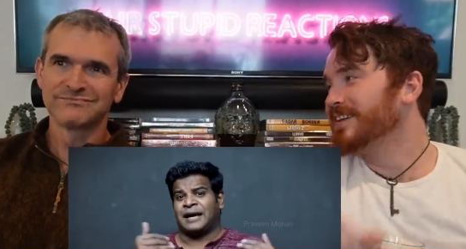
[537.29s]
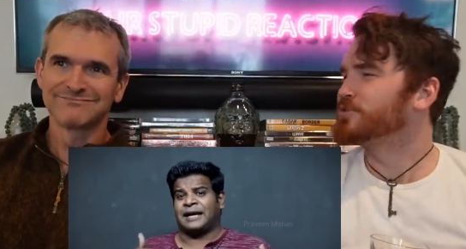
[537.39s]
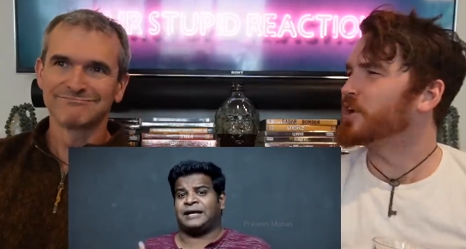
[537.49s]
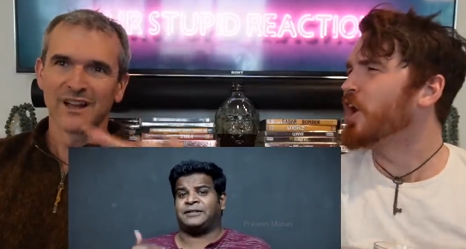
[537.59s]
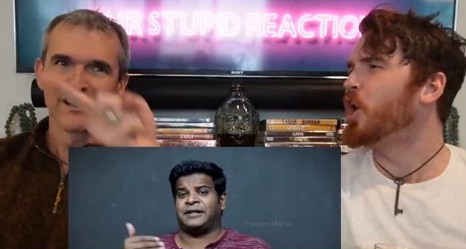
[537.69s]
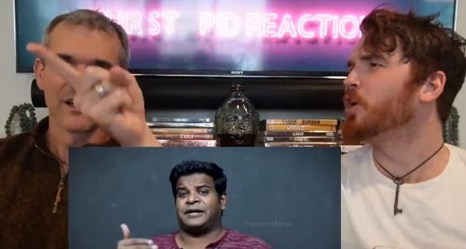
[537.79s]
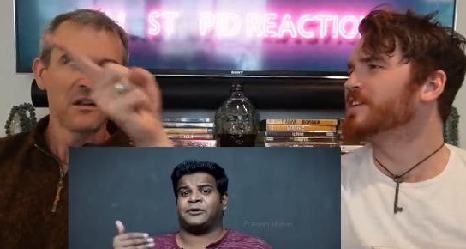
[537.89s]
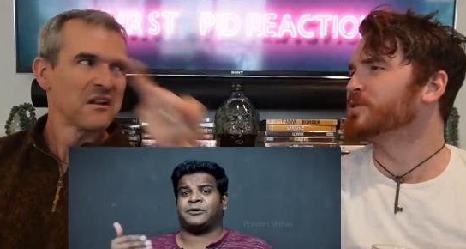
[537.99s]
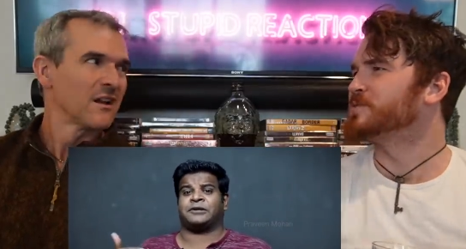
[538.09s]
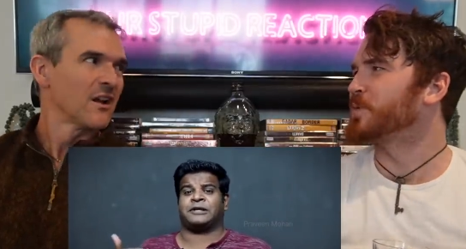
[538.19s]
Speaker 1: Drill a hole
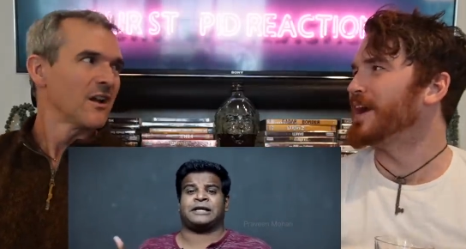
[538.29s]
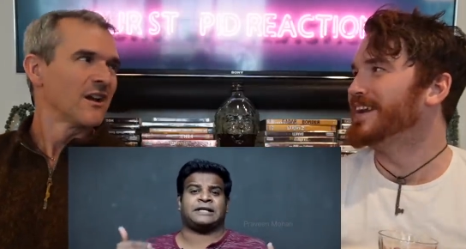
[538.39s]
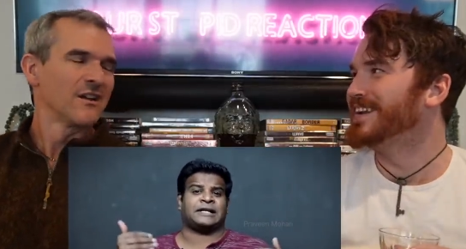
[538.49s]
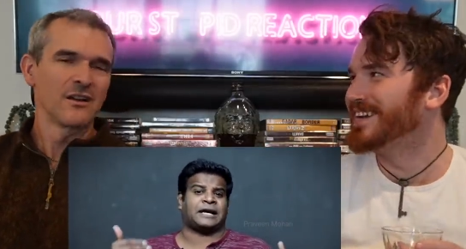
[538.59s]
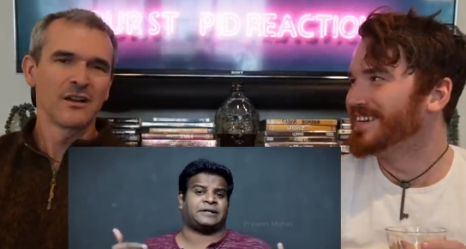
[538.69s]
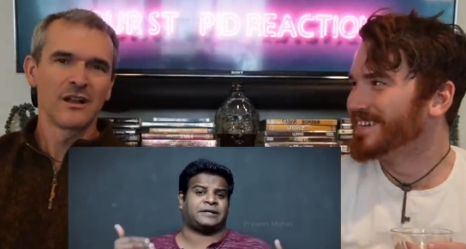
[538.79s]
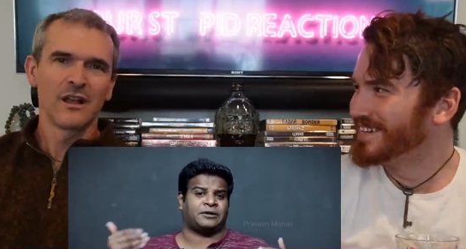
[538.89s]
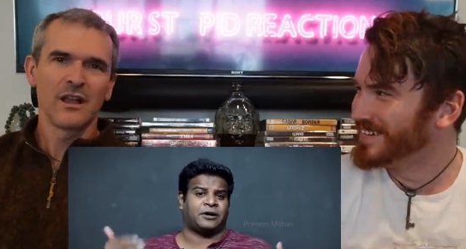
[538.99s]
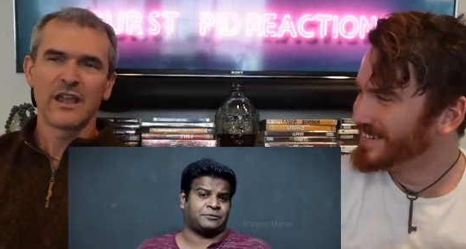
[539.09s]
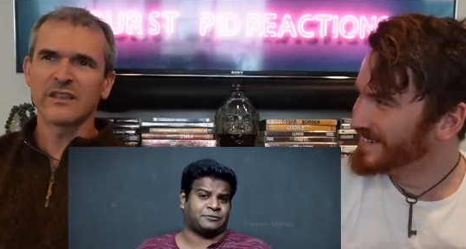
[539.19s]
into his brain.
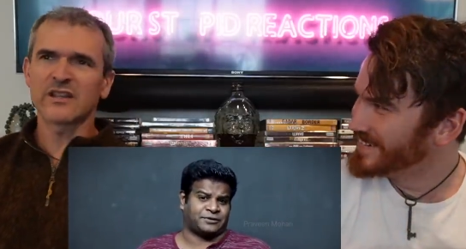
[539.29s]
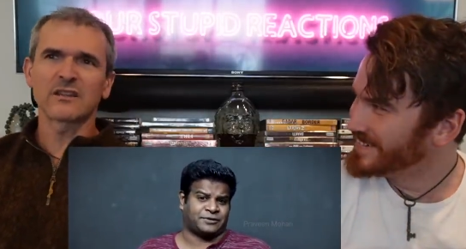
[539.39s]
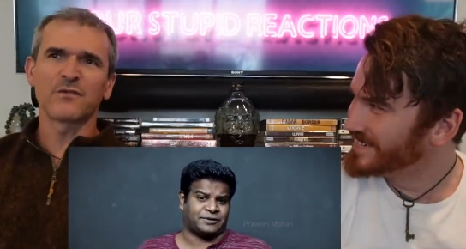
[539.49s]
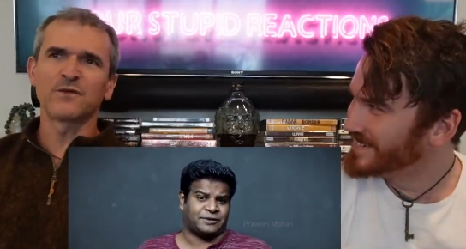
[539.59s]
1900s. He's got the